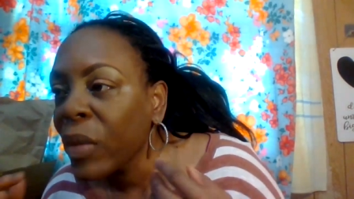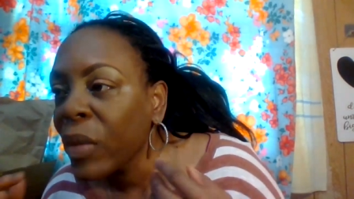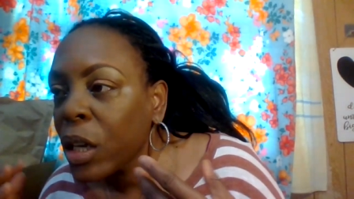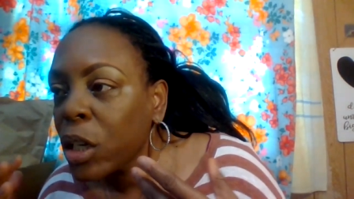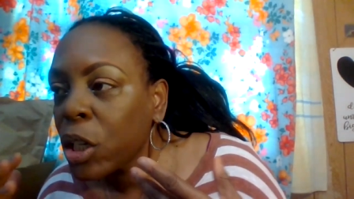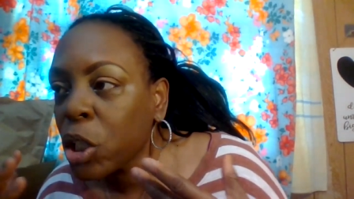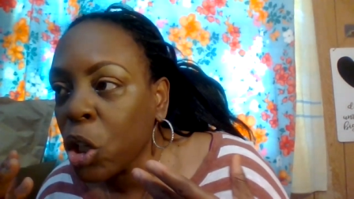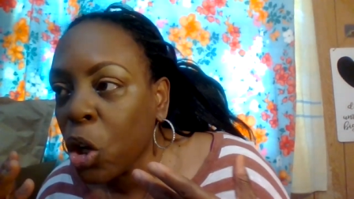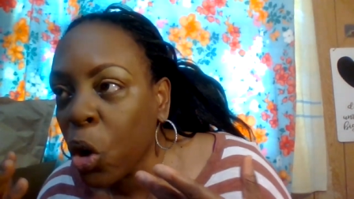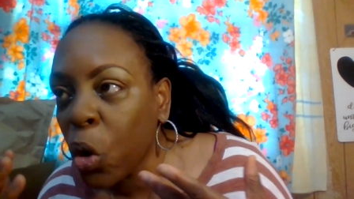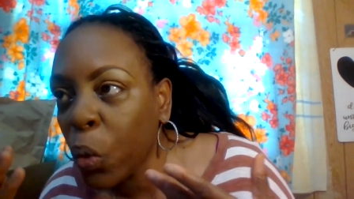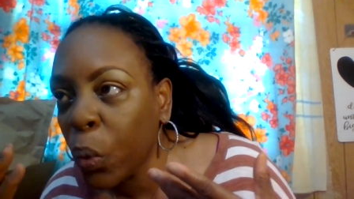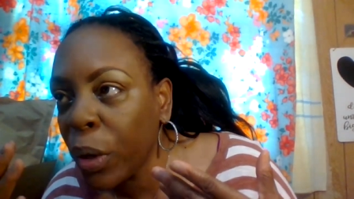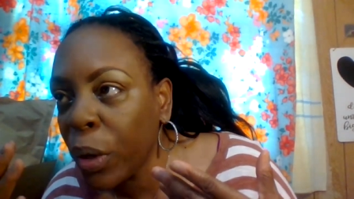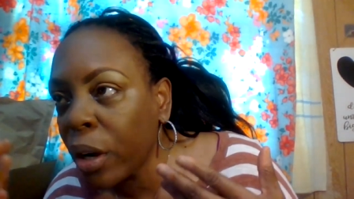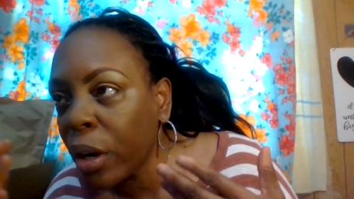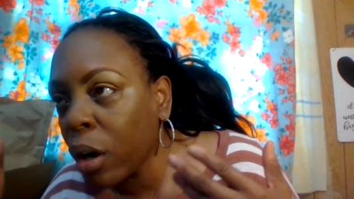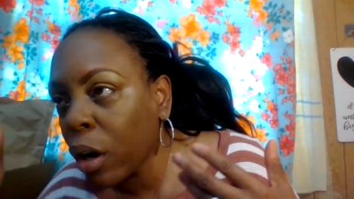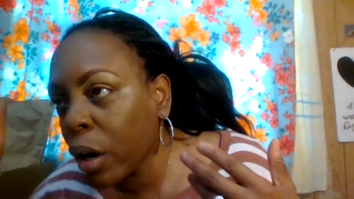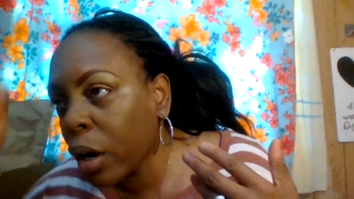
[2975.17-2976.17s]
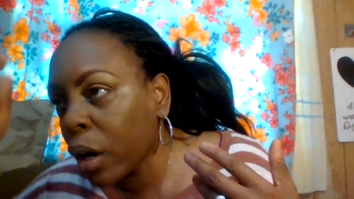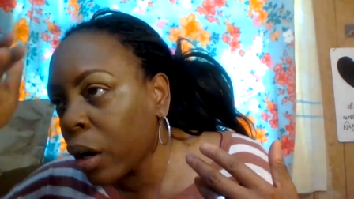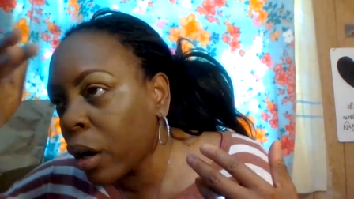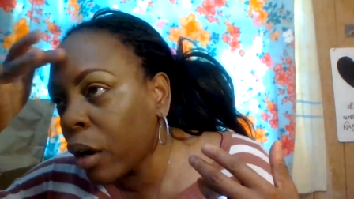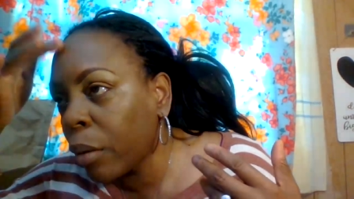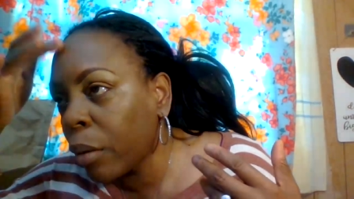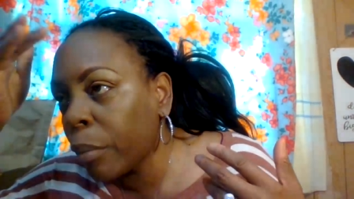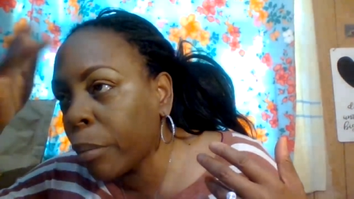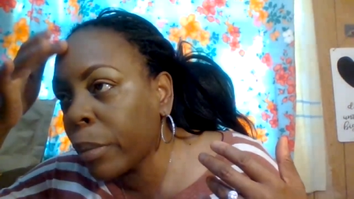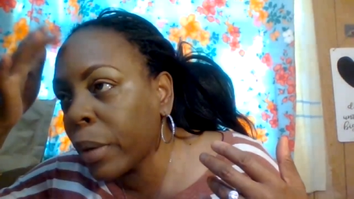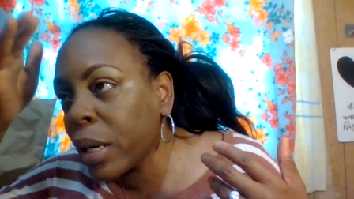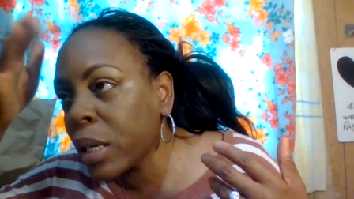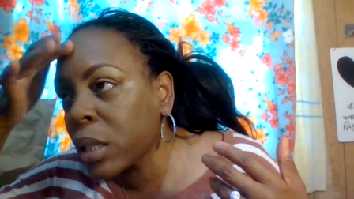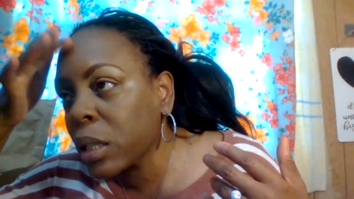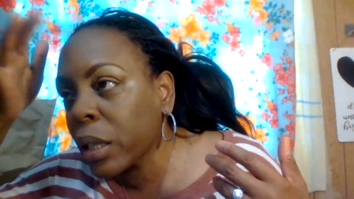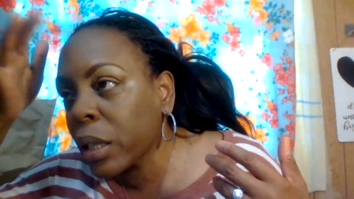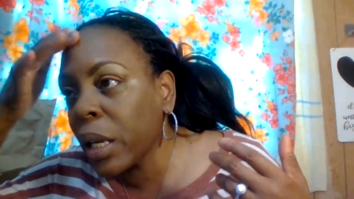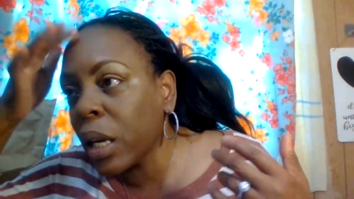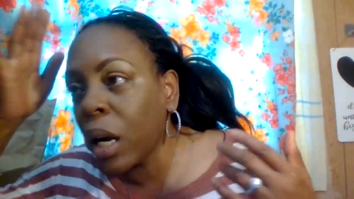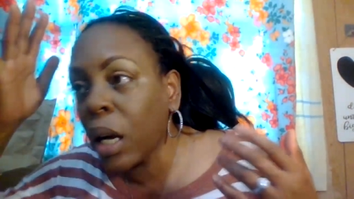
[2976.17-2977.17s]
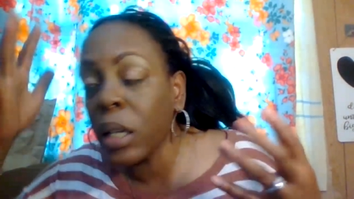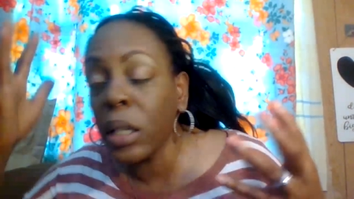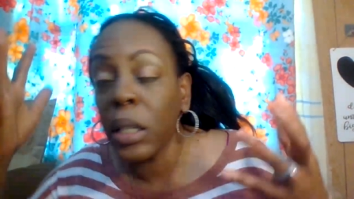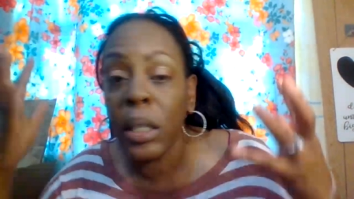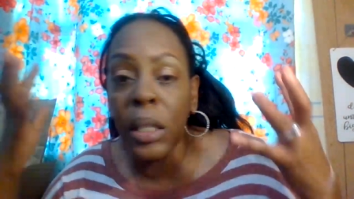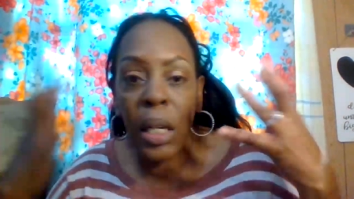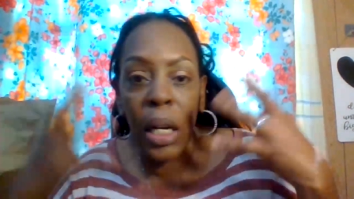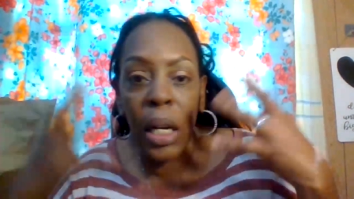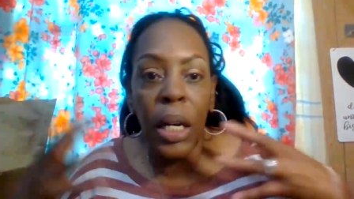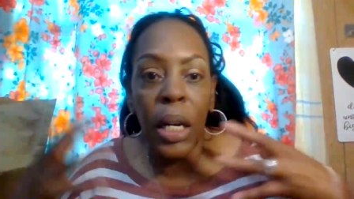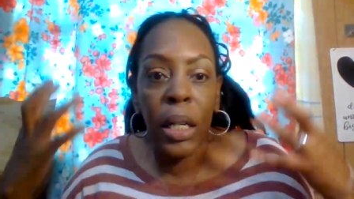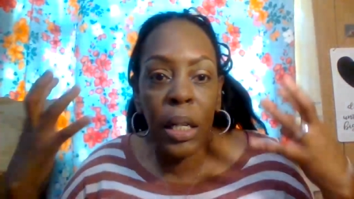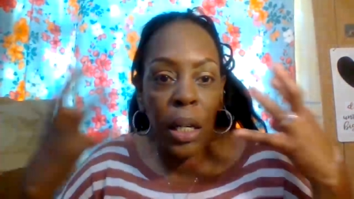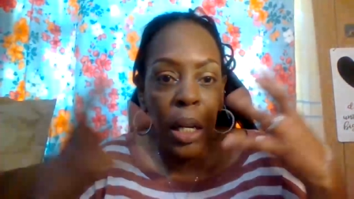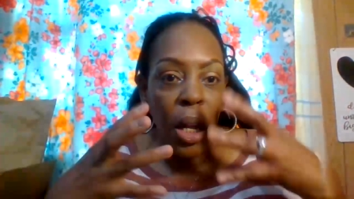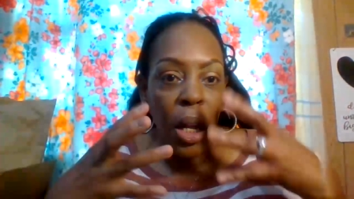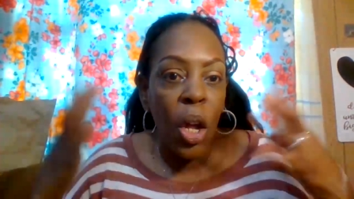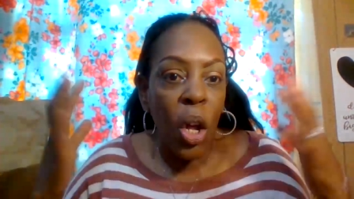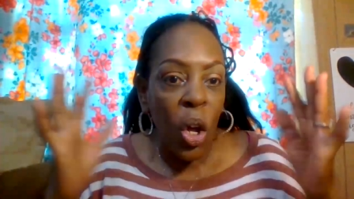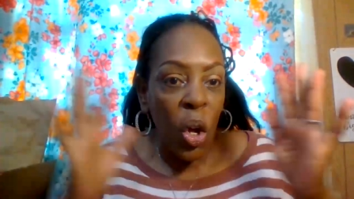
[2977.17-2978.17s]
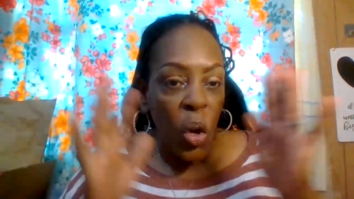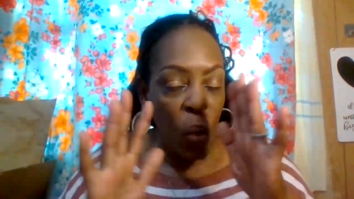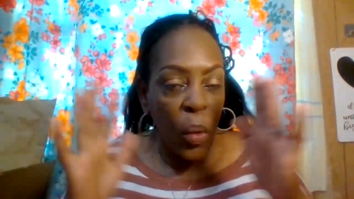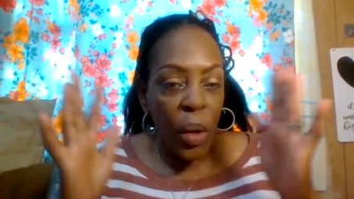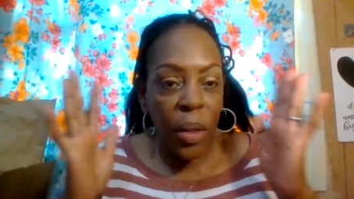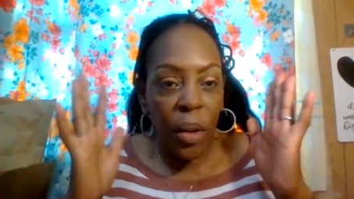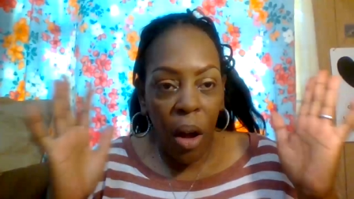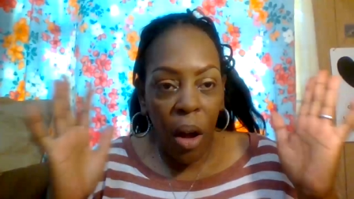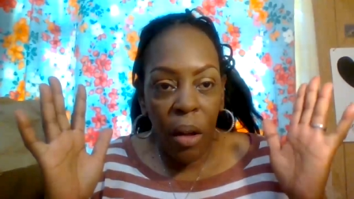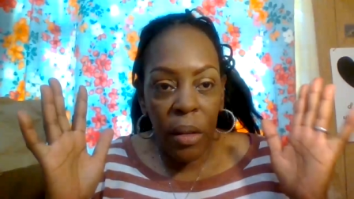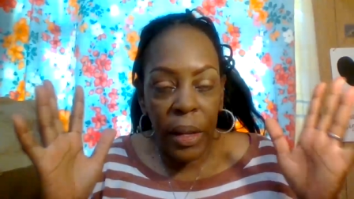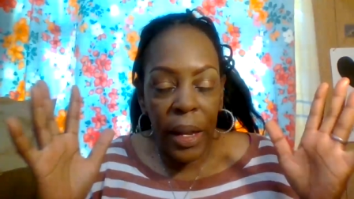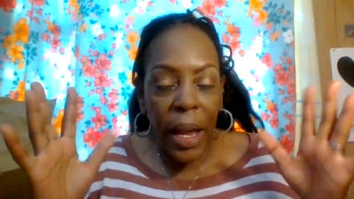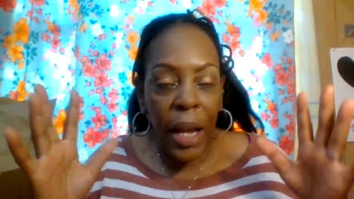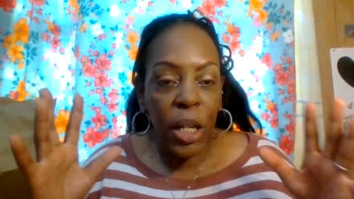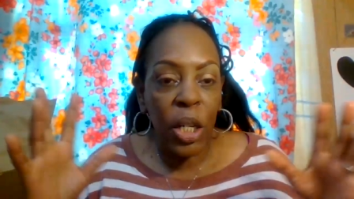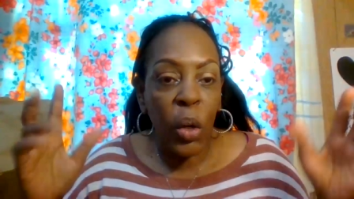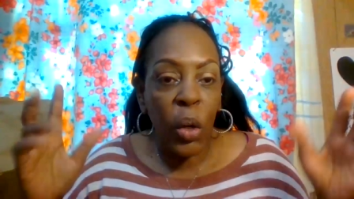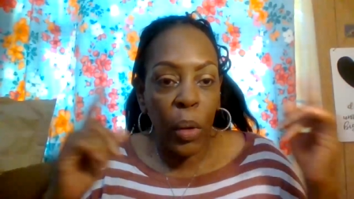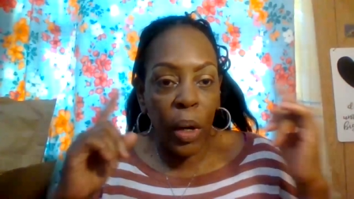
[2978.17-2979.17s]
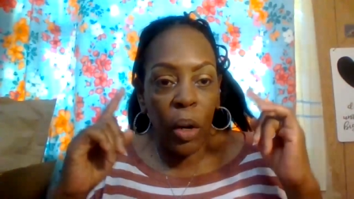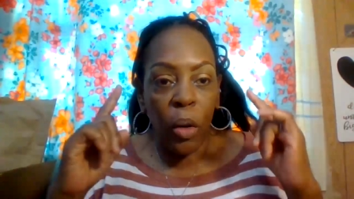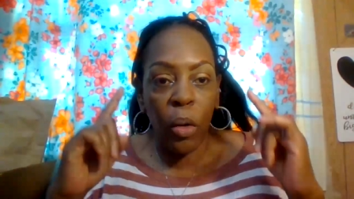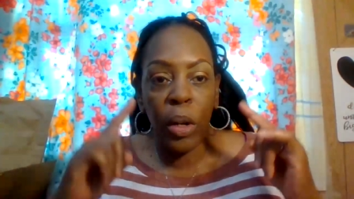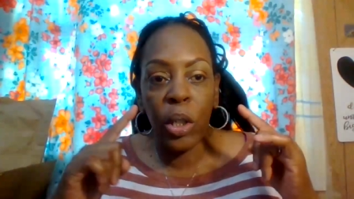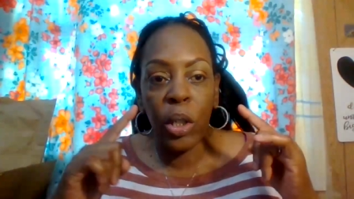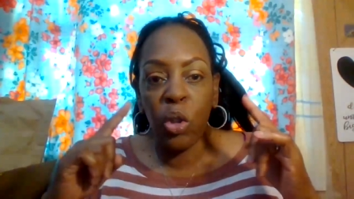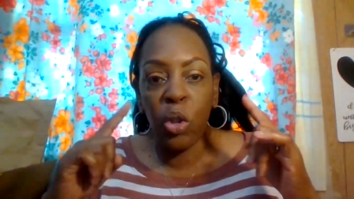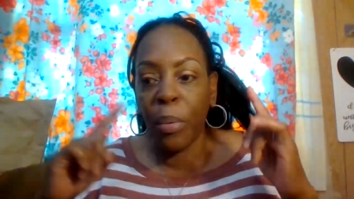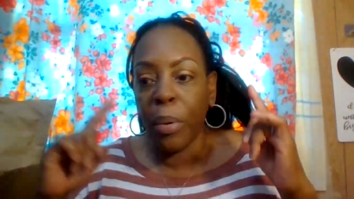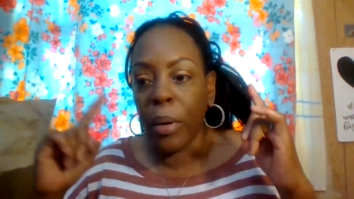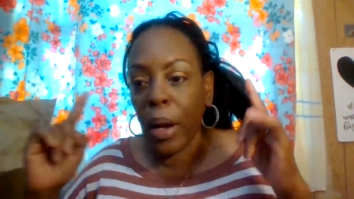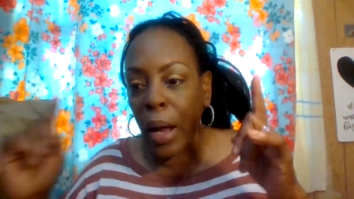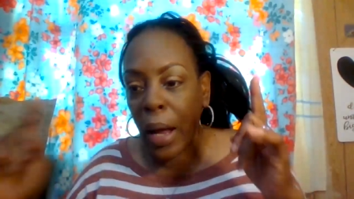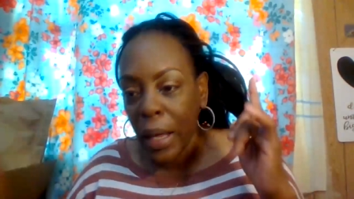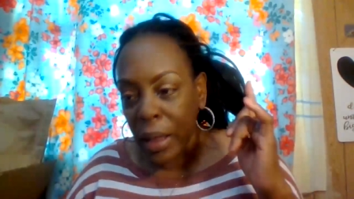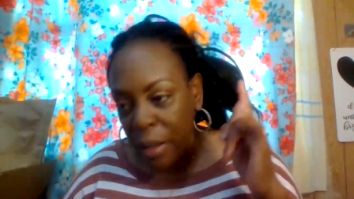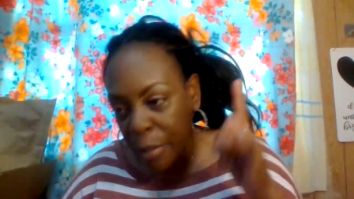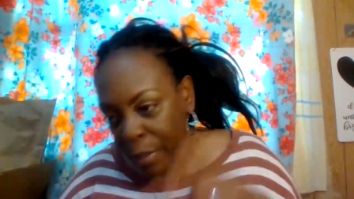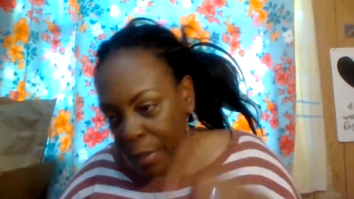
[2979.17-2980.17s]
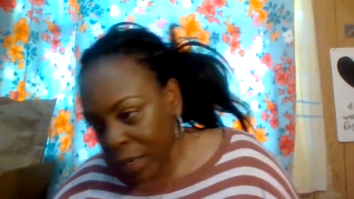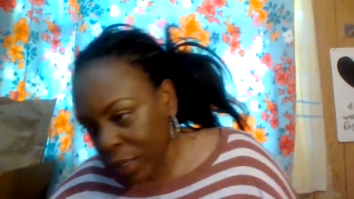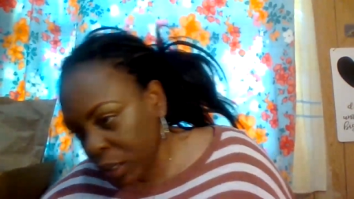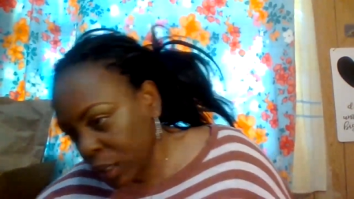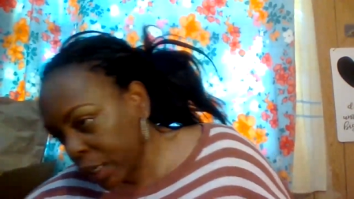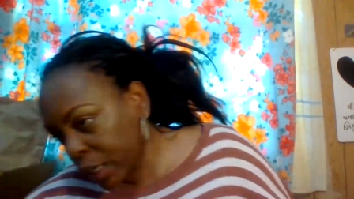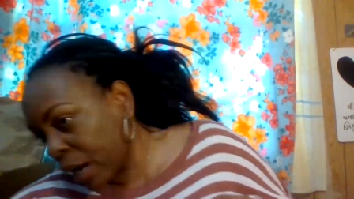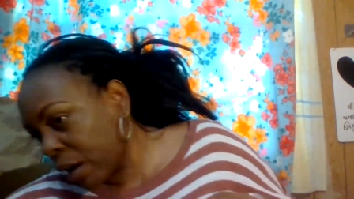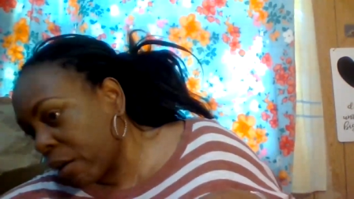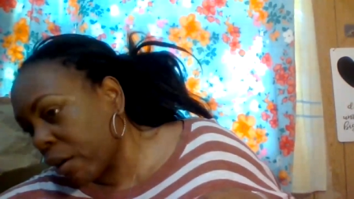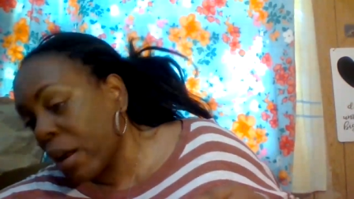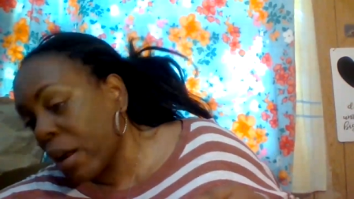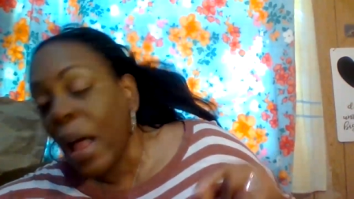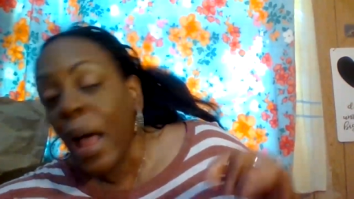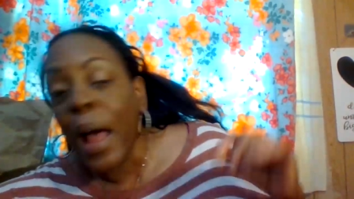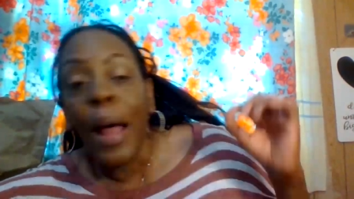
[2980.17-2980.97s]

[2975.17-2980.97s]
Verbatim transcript: so we are basically done with all that we're going to apply the mascara